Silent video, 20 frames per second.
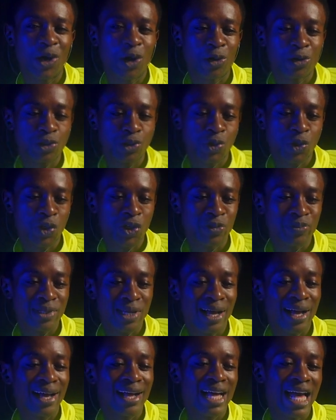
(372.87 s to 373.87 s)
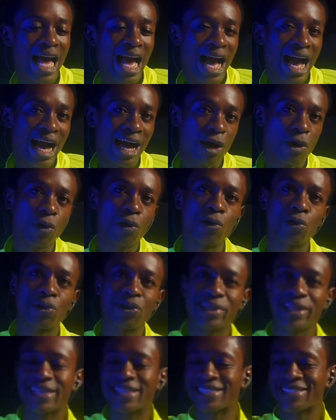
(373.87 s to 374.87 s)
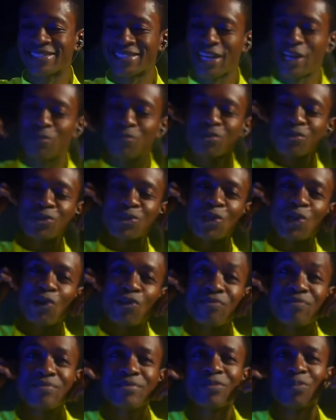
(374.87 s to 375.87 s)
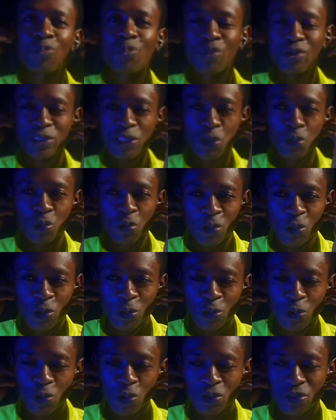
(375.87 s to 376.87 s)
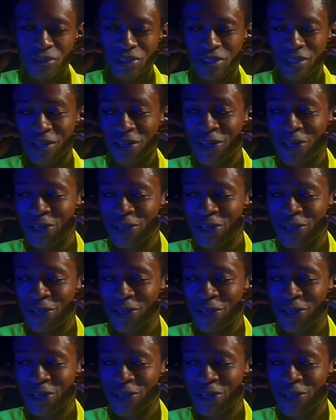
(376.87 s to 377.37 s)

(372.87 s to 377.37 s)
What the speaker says: octocopter, are all examples of multi-rotor drones.